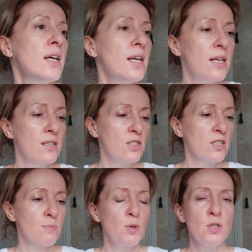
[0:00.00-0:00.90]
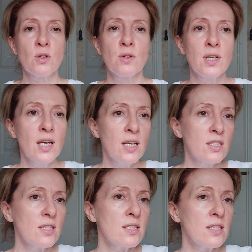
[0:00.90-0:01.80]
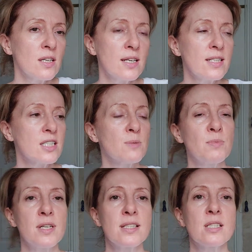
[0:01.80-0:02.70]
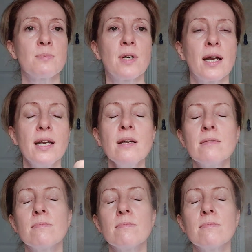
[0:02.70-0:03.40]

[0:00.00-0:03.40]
is just put on just a nice spritz spray